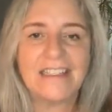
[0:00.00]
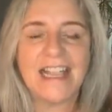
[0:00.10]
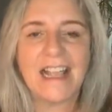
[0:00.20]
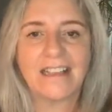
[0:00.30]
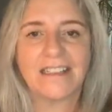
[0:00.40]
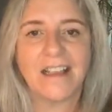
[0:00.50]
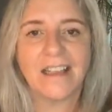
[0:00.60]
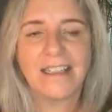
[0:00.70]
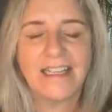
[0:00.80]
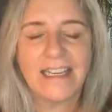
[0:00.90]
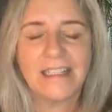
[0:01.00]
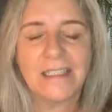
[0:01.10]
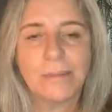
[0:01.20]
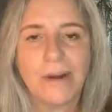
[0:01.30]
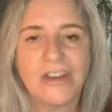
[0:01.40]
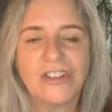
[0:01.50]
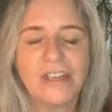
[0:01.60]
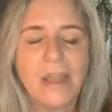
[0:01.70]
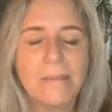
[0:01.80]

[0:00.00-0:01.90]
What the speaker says: the anxiety and depression.